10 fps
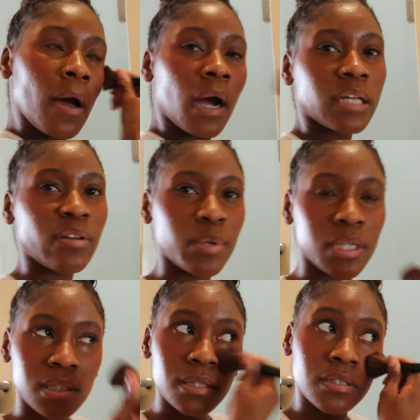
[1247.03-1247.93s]
guys I've been
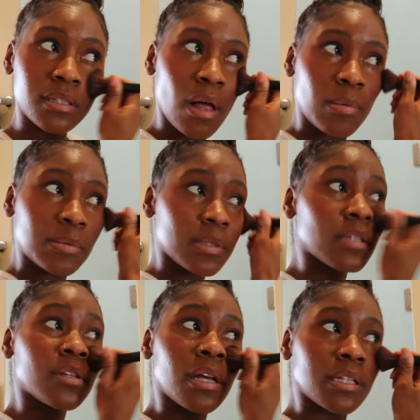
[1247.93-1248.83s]
listening to this album
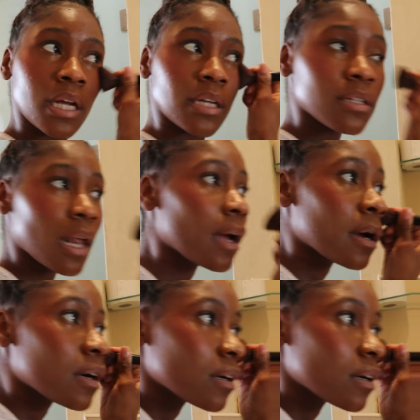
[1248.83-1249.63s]
since last night like